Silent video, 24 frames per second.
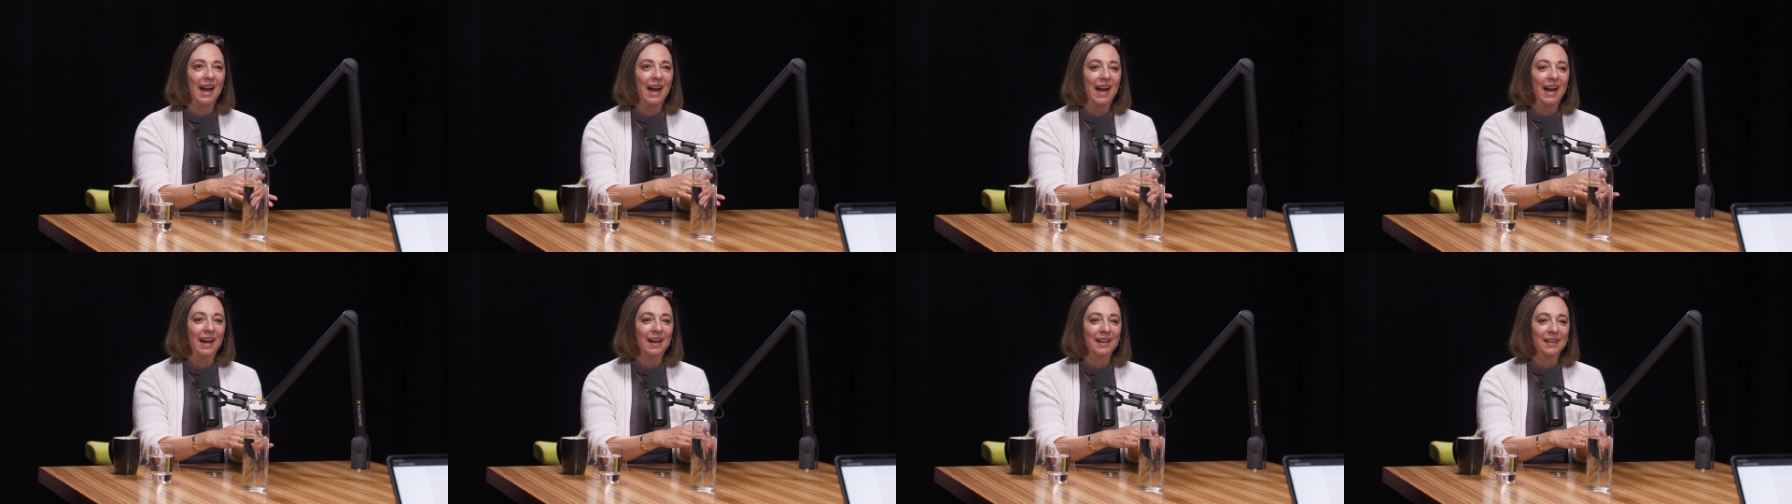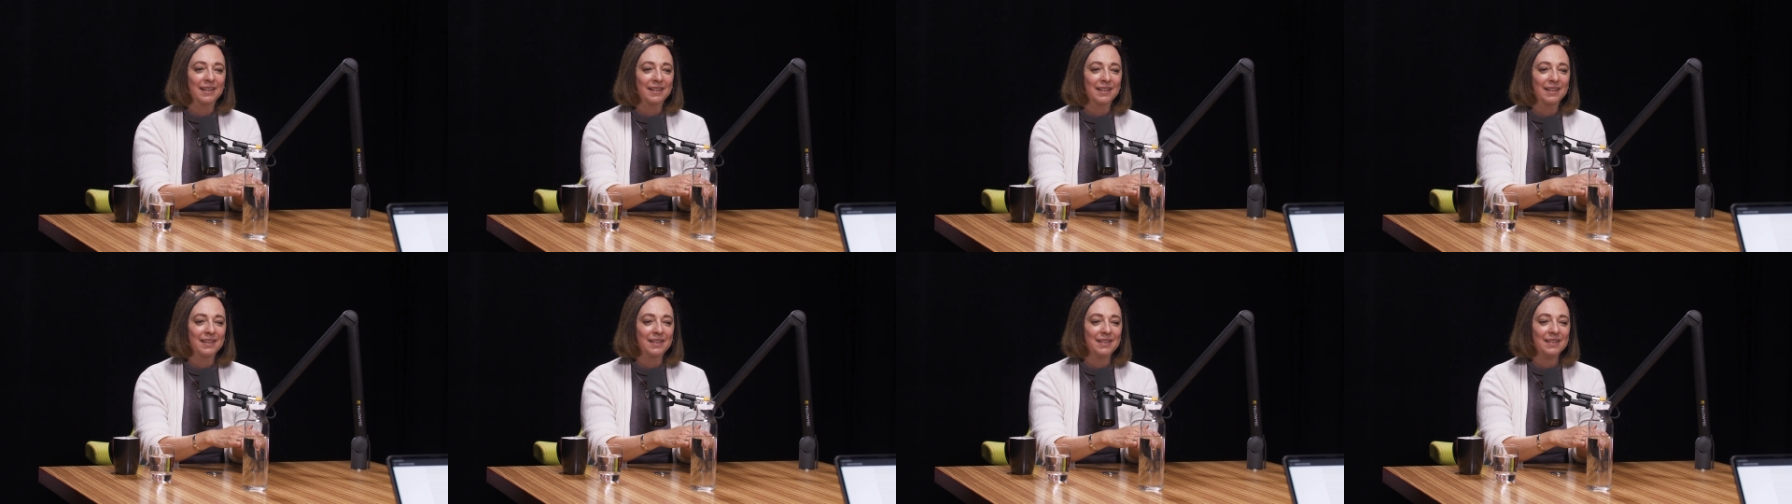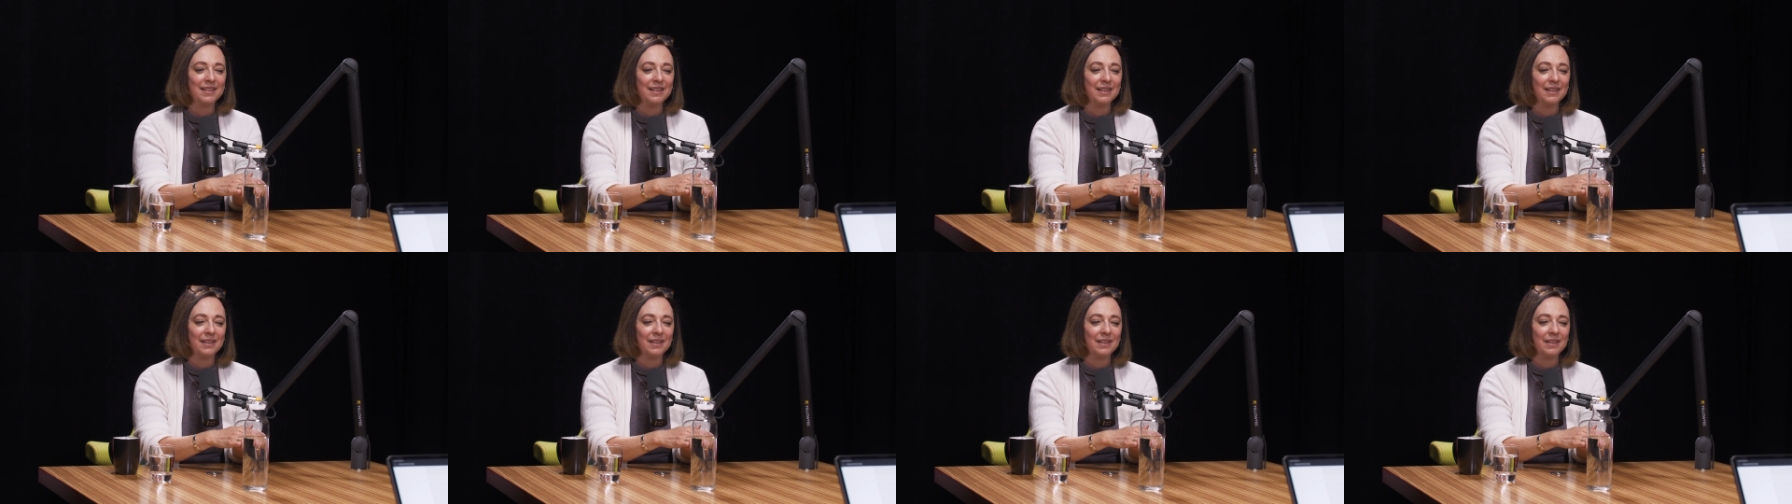
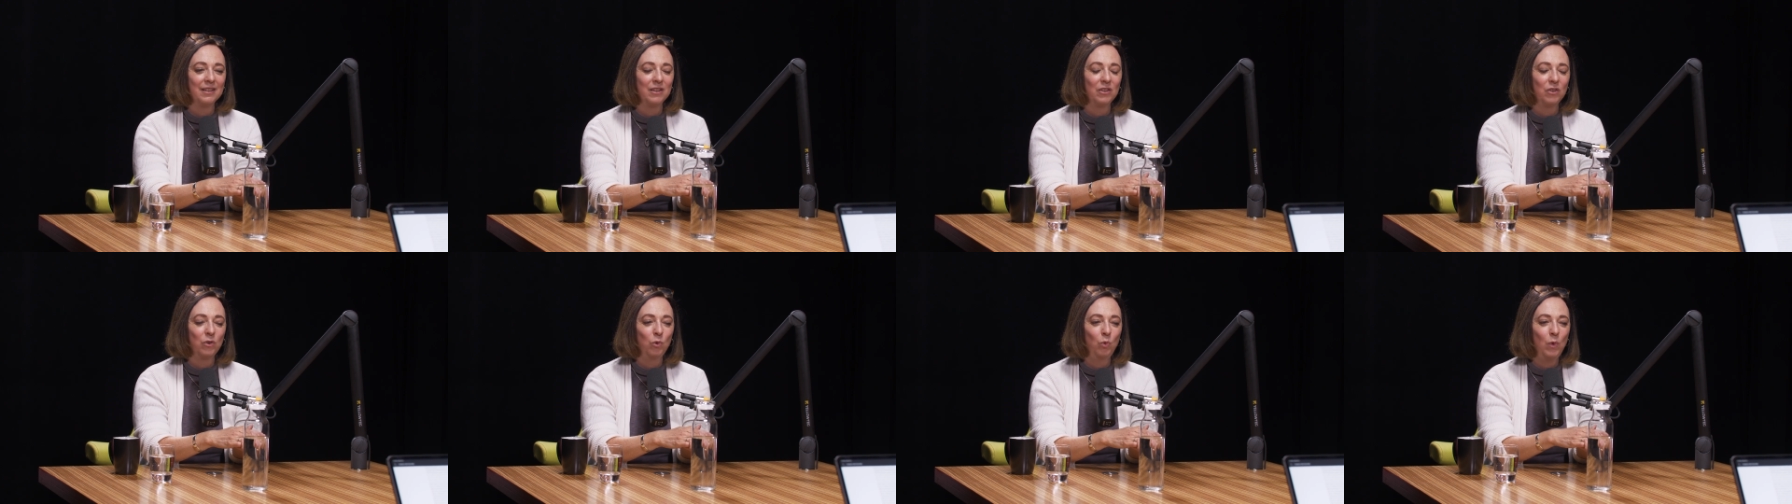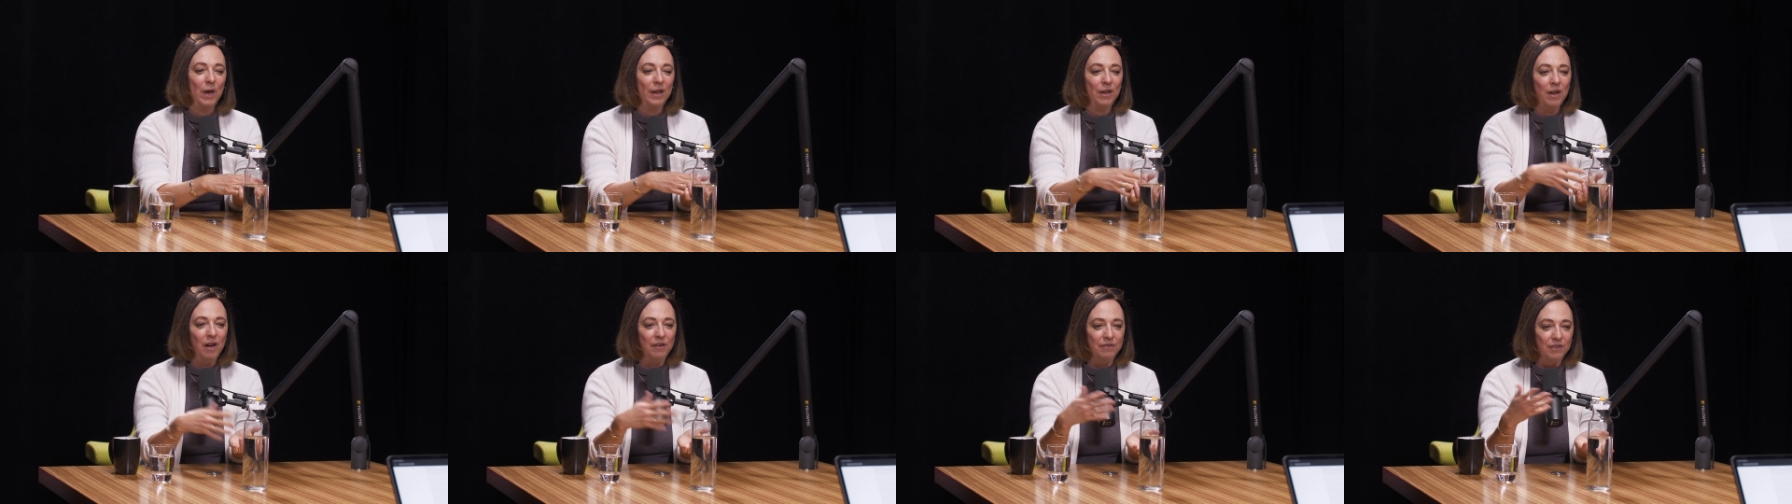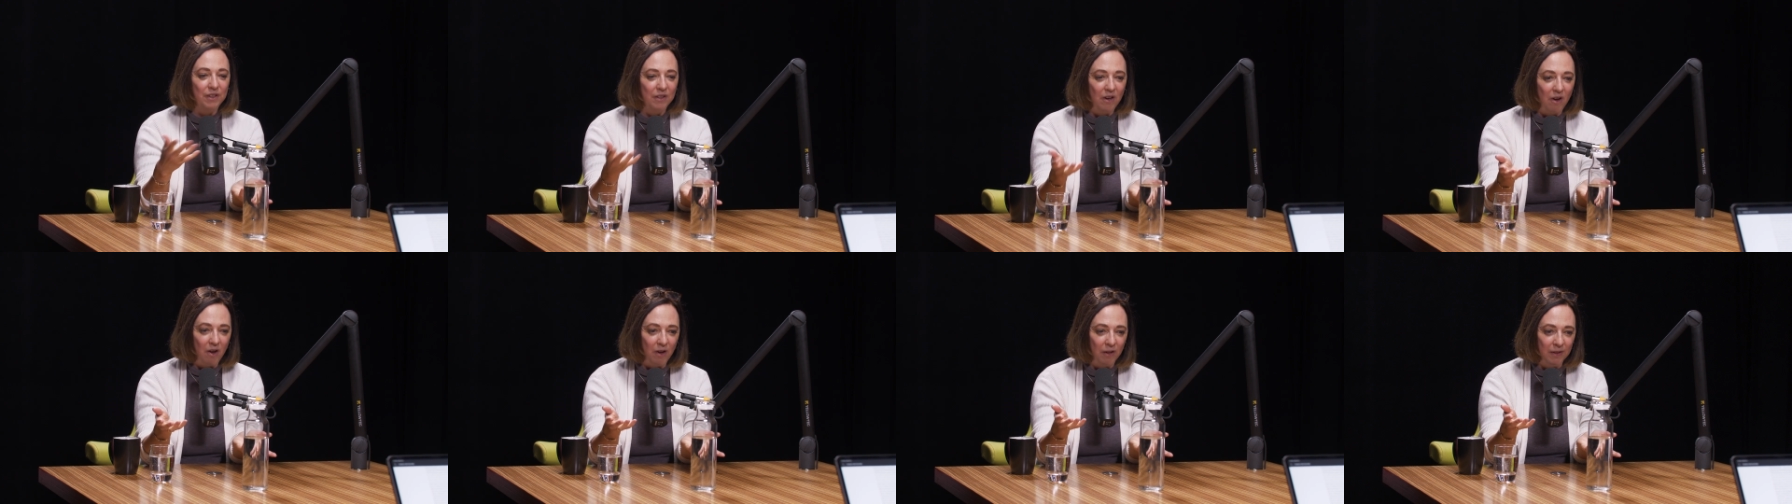and went off
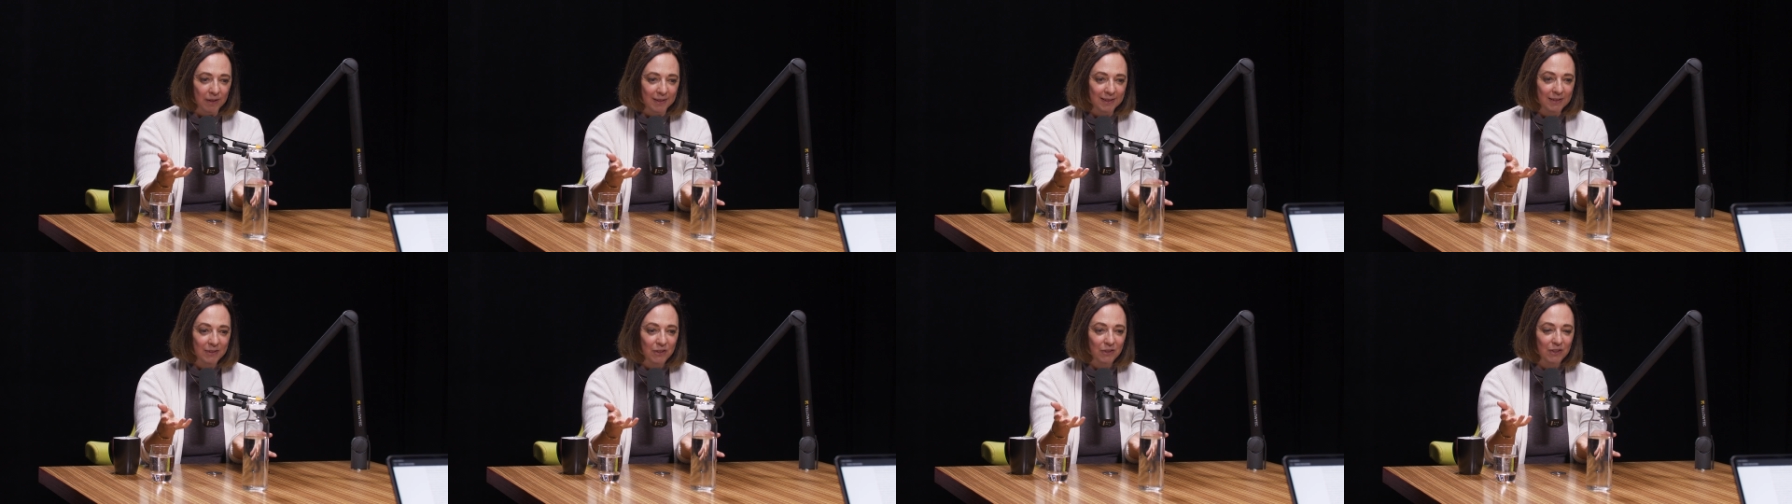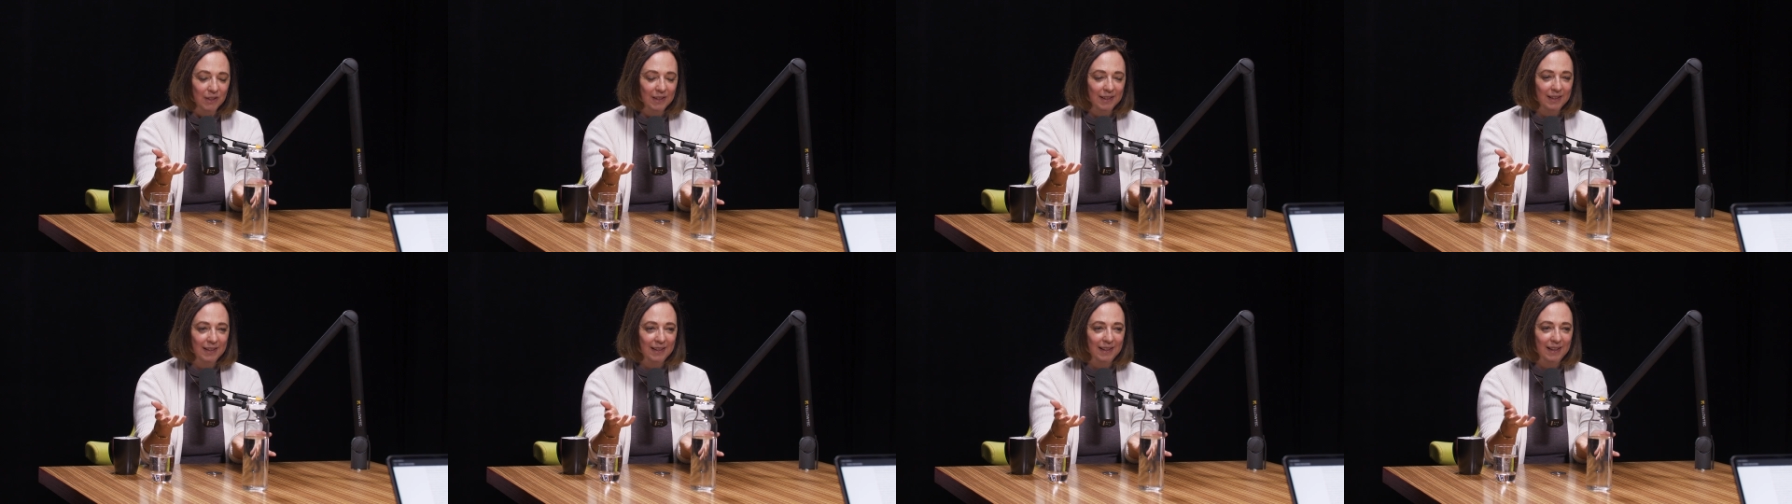to college.